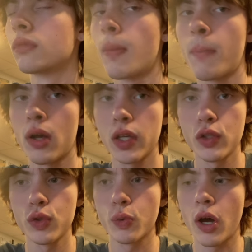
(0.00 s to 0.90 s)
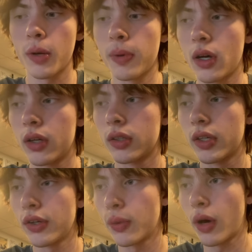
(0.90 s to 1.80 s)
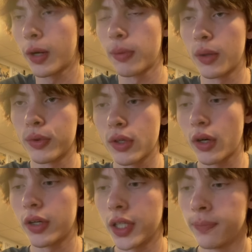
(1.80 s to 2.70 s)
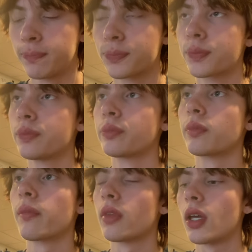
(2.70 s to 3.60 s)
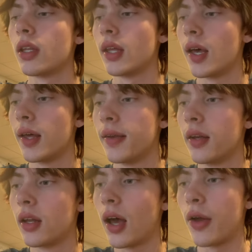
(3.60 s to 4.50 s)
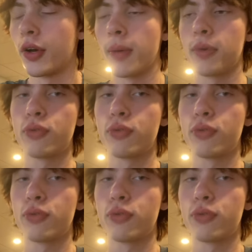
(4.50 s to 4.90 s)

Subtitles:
Monkey to his Water Pond, kill the Water Pond with Guardy, and then I Iono him to